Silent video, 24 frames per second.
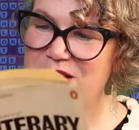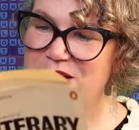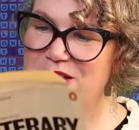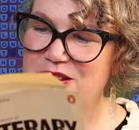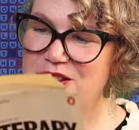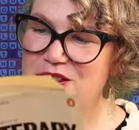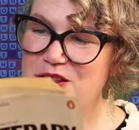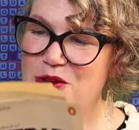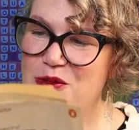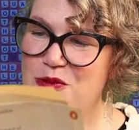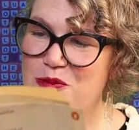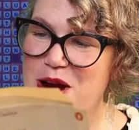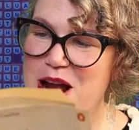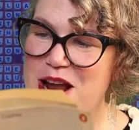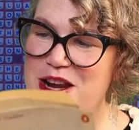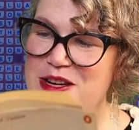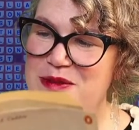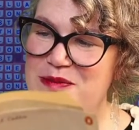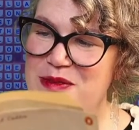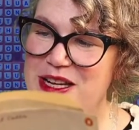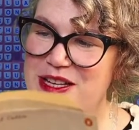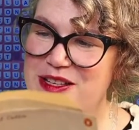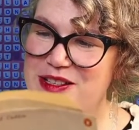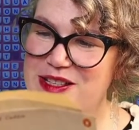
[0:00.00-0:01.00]
Your
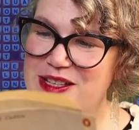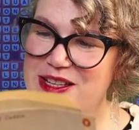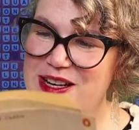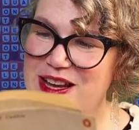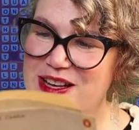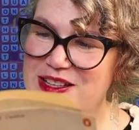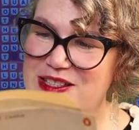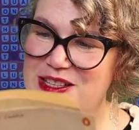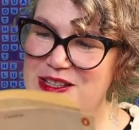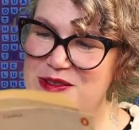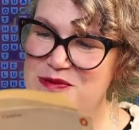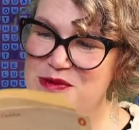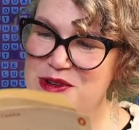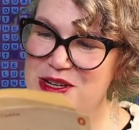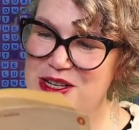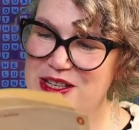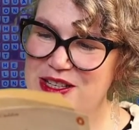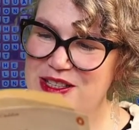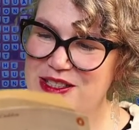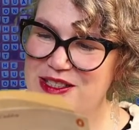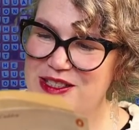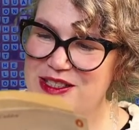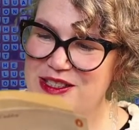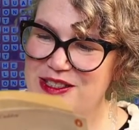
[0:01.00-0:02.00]
randomly selected
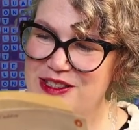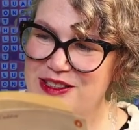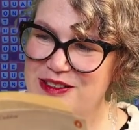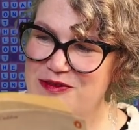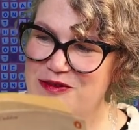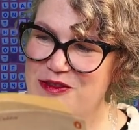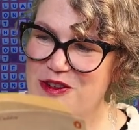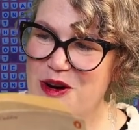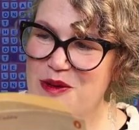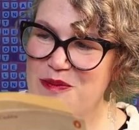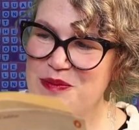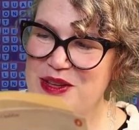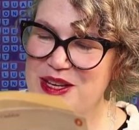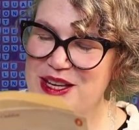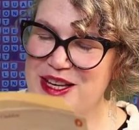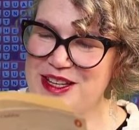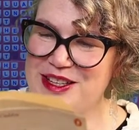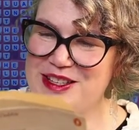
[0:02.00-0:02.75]
word from the